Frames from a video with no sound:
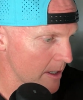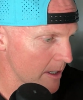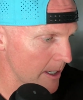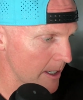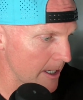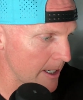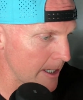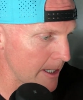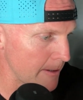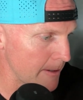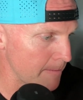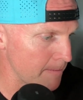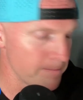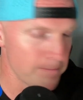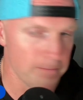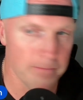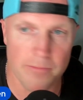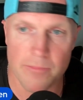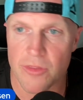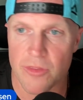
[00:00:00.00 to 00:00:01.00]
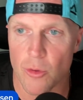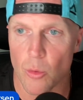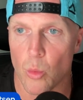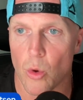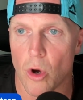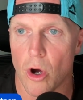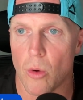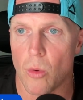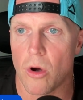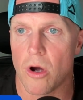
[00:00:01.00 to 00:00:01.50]
The
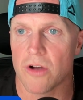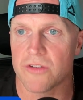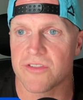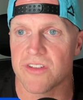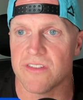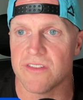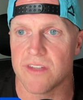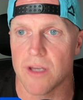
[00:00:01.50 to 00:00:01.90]
wall walks and